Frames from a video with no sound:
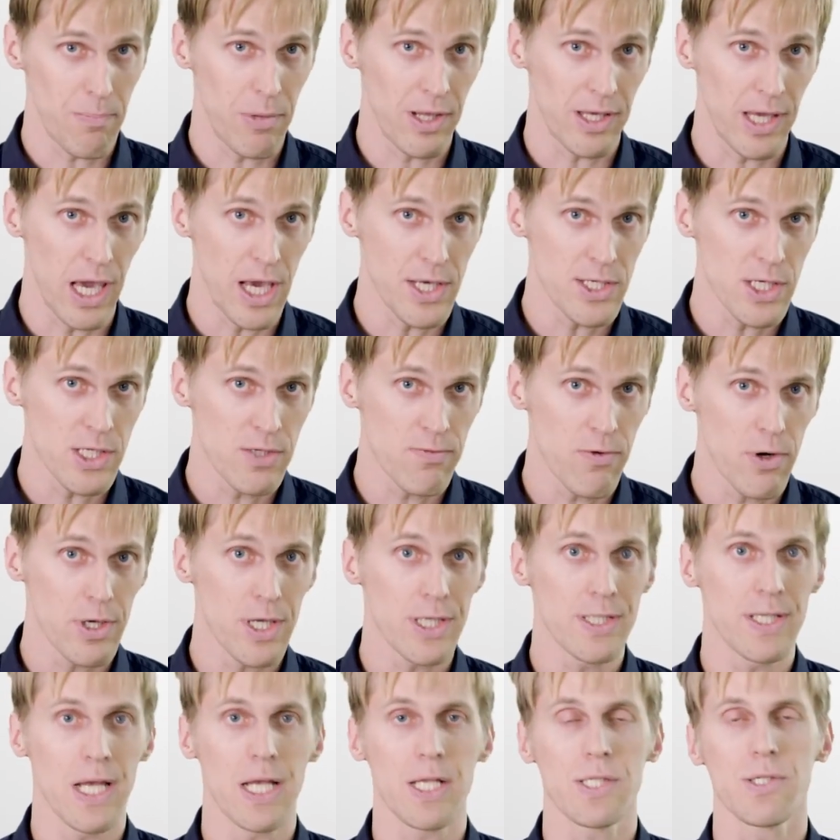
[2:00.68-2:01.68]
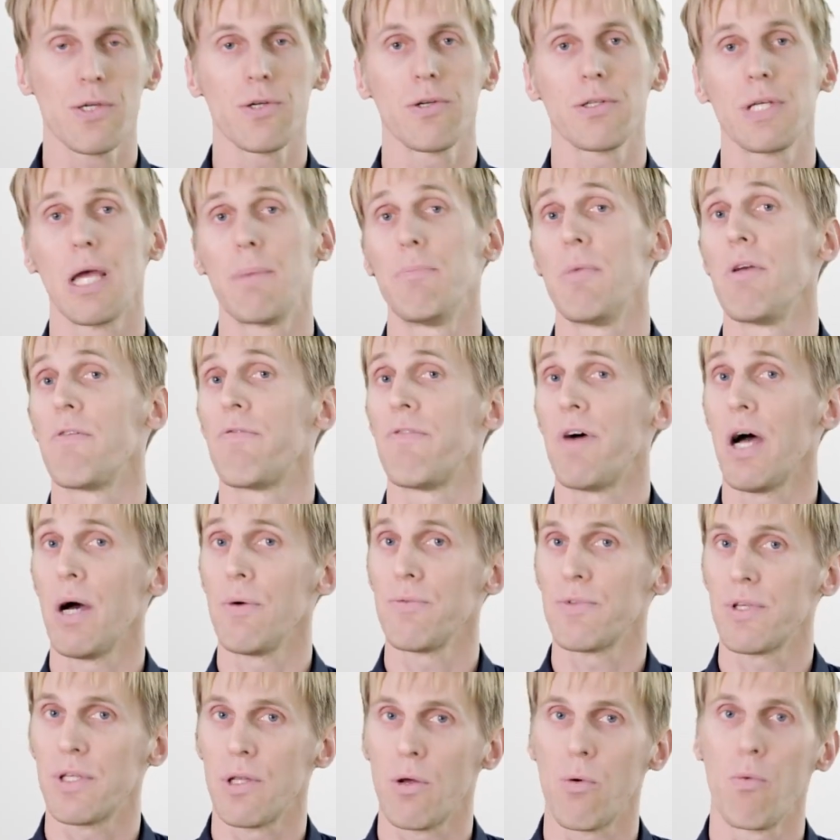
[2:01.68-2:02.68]
applications for this sensor can be
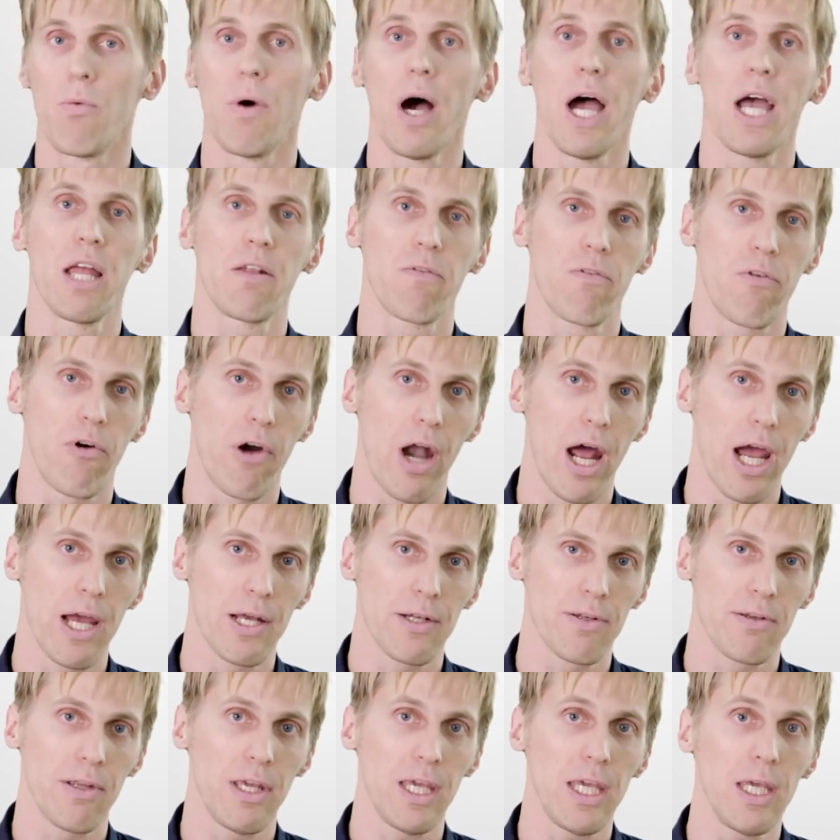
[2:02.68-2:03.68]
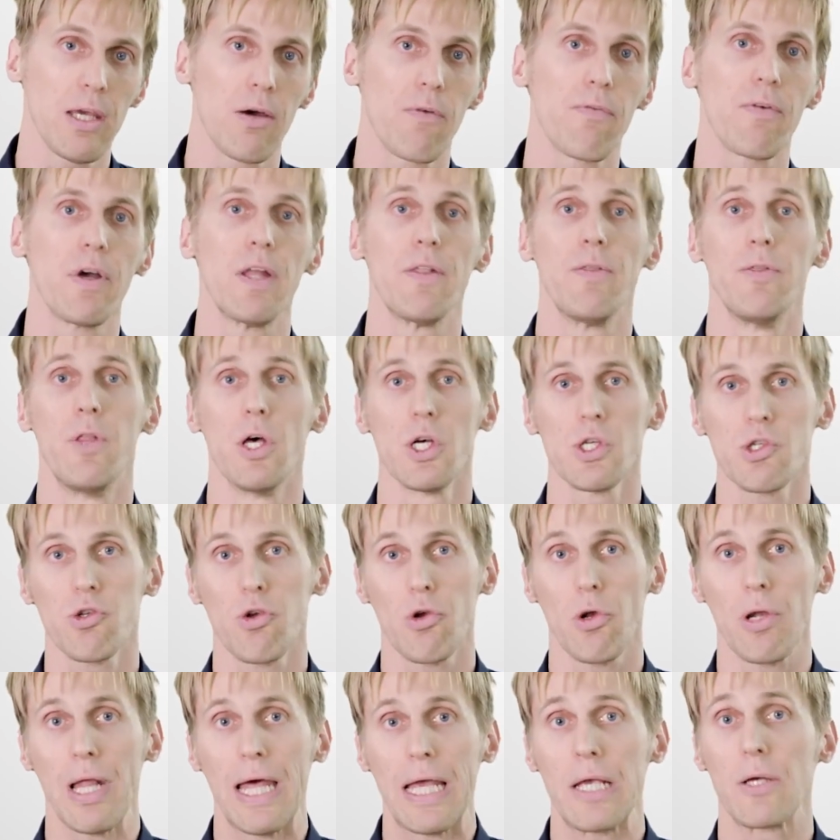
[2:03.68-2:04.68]
found in a wide variety of
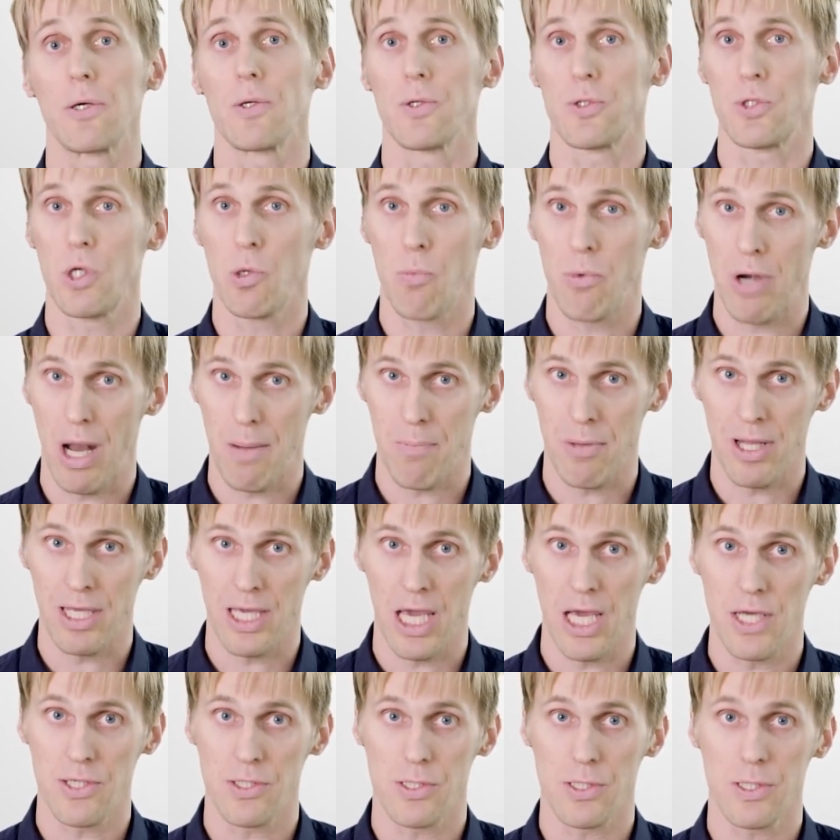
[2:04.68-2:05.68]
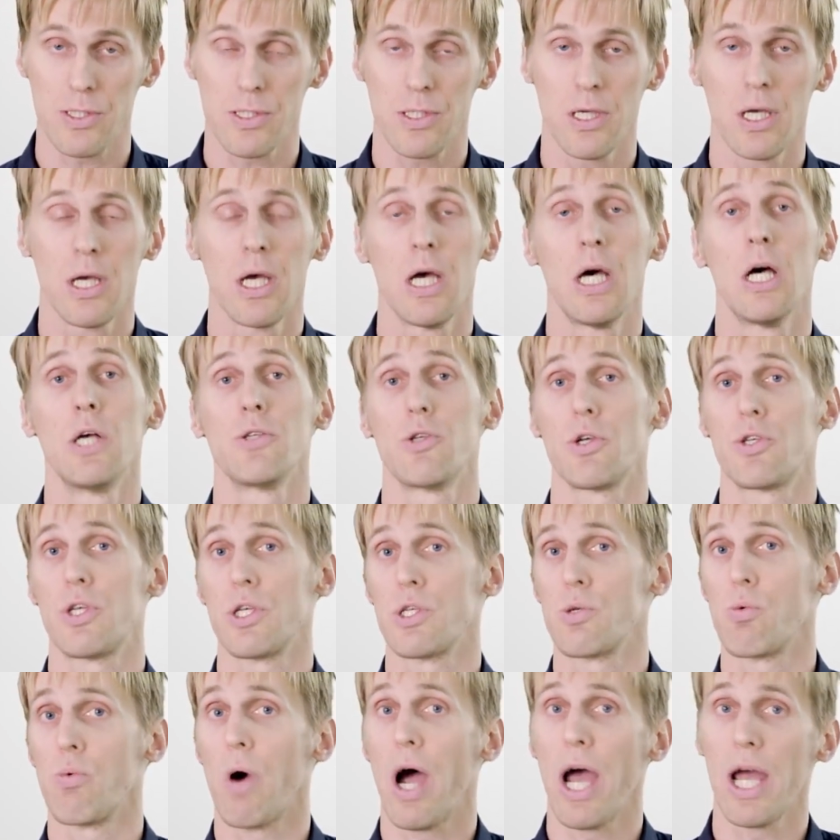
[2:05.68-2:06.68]
industrial and consumer applications, such
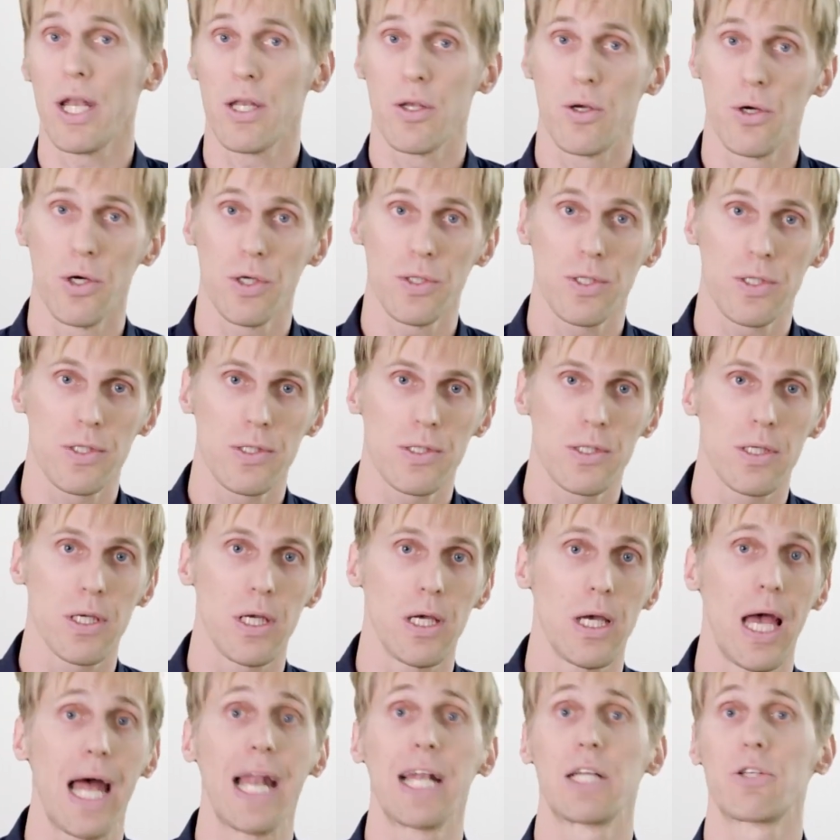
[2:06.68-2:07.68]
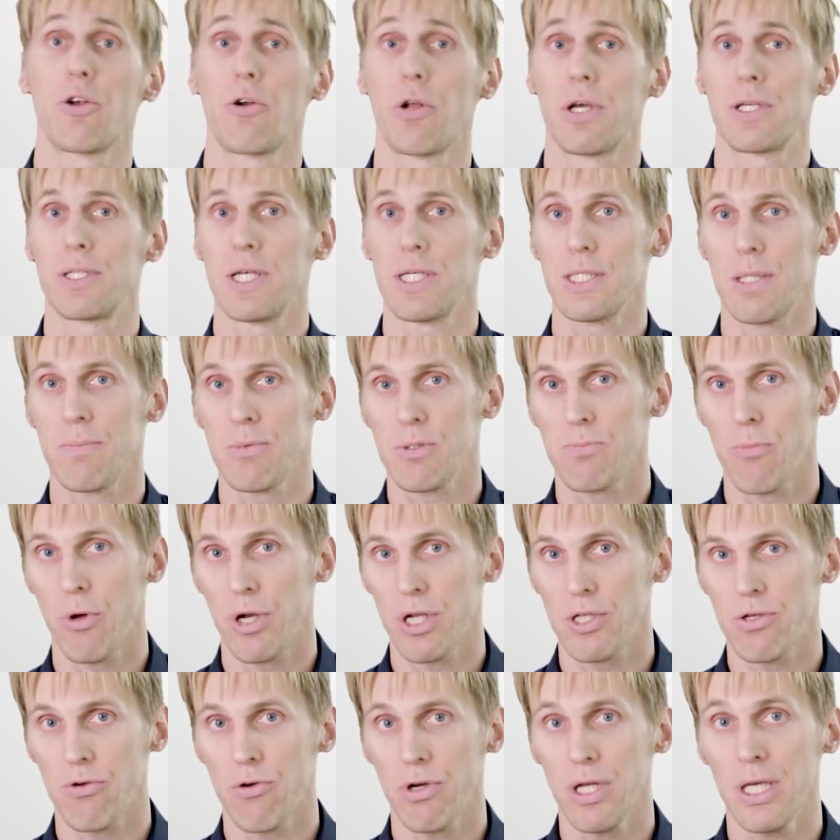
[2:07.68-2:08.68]
as wired goods, electronic systems
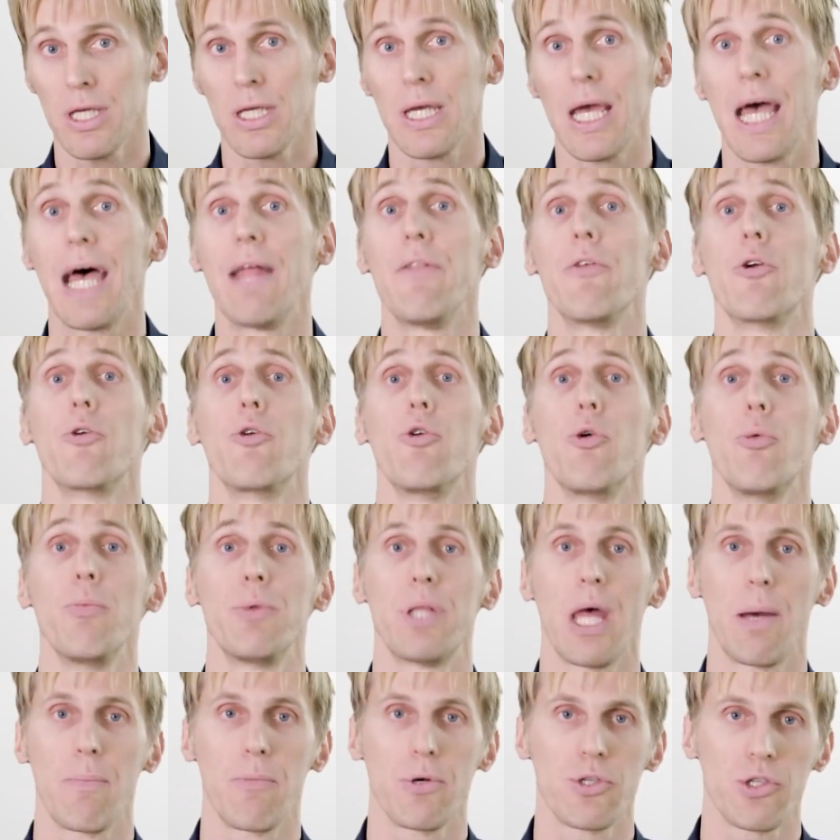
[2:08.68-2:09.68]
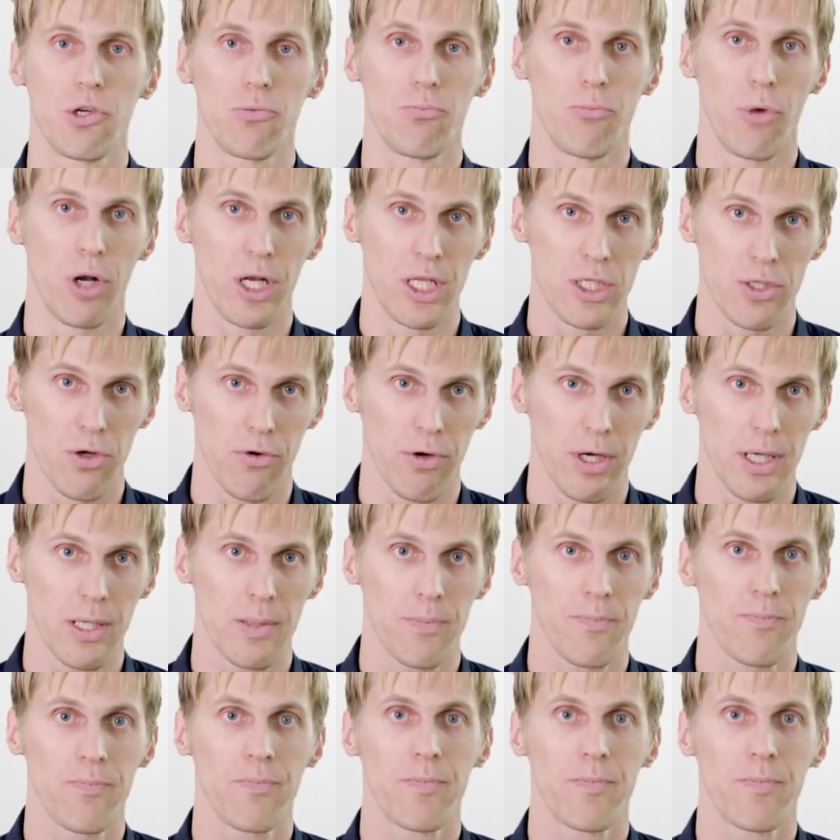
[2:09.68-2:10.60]
monitoring and room temperature monitoring.